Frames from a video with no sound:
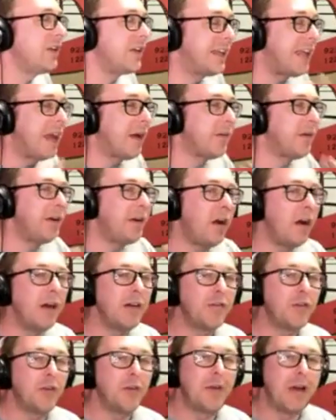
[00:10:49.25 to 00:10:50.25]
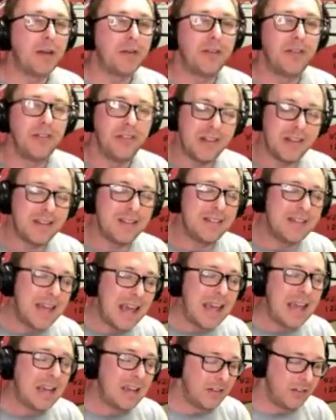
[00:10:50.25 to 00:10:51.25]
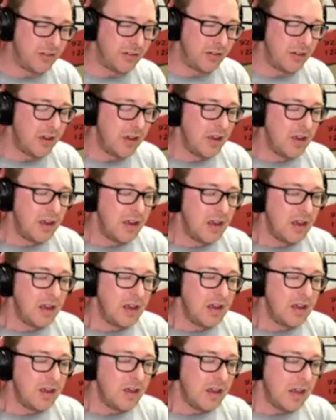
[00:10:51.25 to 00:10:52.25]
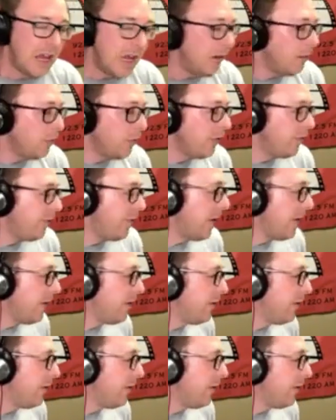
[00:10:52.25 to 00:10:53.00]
carried on for about 6 days and was very